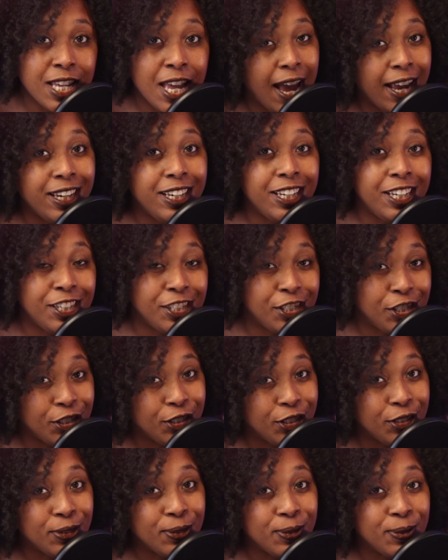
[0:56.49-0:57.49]
I need
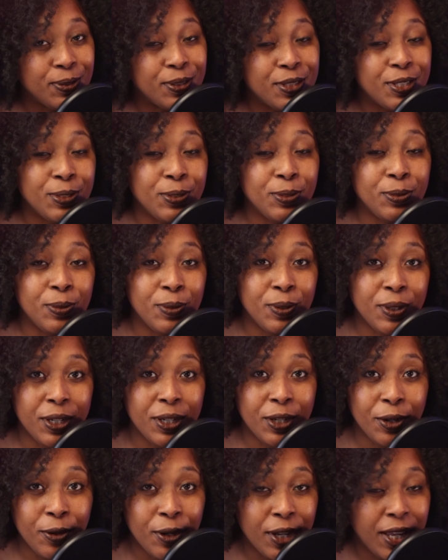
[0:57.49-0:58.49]
you to
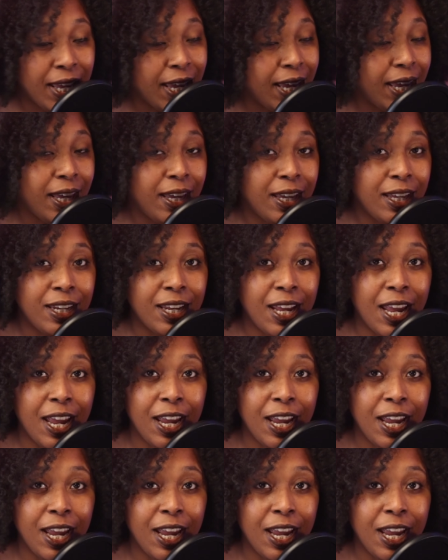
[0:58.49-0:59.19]
go ahead